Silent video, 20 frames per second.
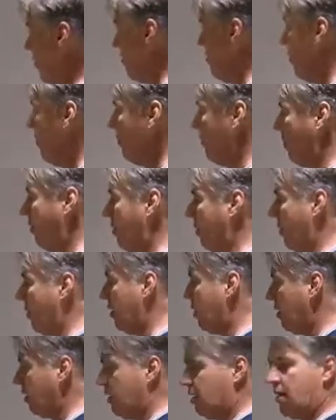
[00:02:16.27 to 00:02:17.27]
want more,
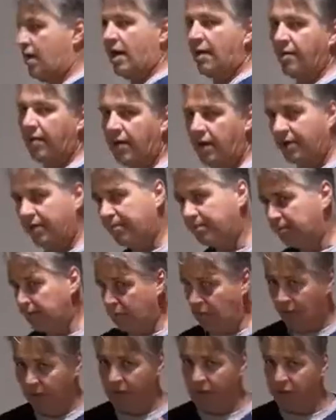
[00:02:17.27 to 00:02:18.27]
I'm
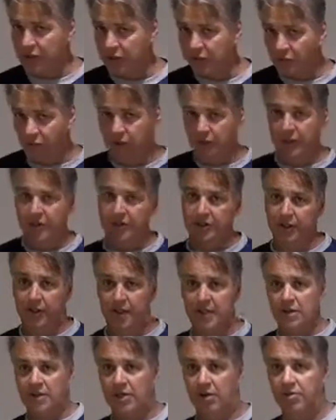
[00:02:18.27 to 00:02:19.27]
kind of on a short leash, I got to
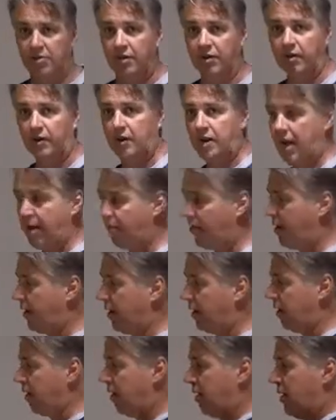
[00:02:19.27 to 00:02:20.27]
stay within the camera angle
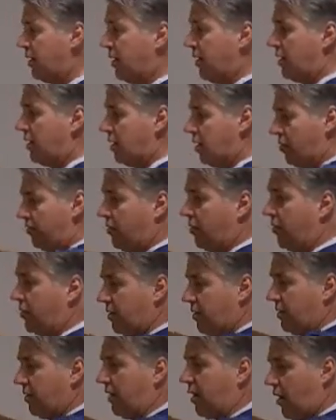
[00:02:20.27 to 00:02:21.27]
here. You put
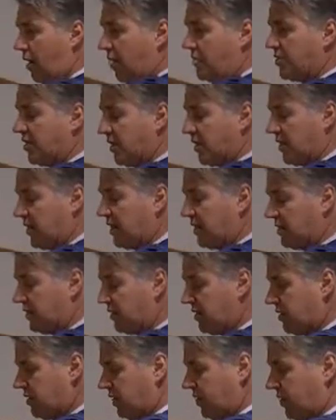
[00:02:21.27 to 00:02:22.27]
your arms
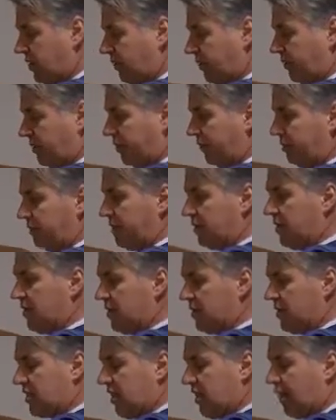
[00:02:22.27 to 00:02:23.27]
against, you
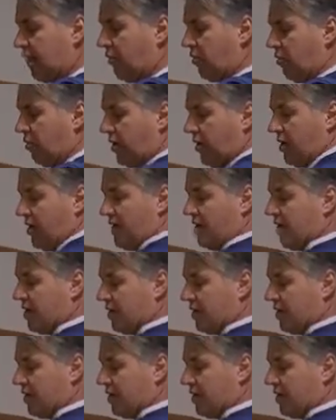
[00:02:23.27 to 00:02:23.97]
step forward, you